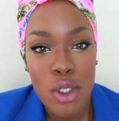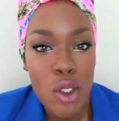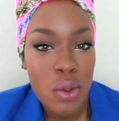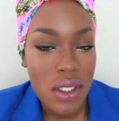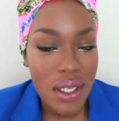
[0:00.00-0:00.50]
to
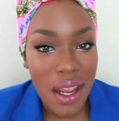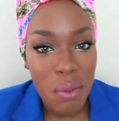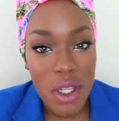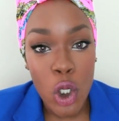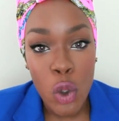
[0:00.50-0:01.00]
you today
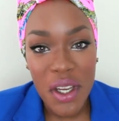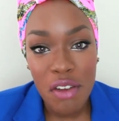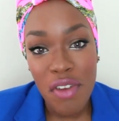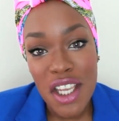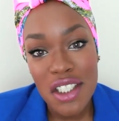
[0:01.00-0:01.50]
with a quick
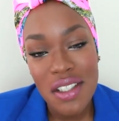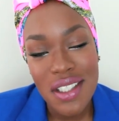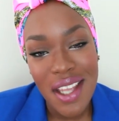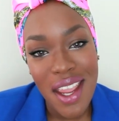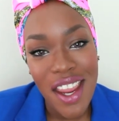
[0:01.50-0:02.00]
face of the
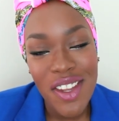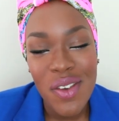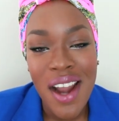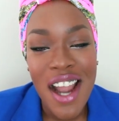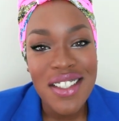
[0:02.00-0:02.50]
day.
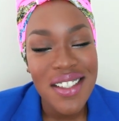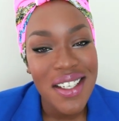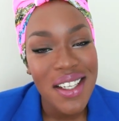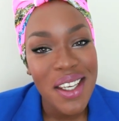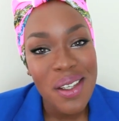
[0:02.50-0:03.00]
You guys are
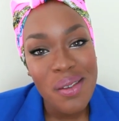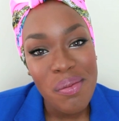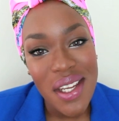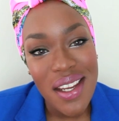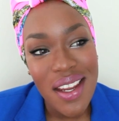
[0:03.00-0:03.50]
gonna kill
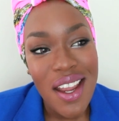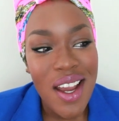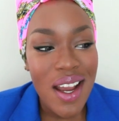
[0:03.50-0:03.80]
me.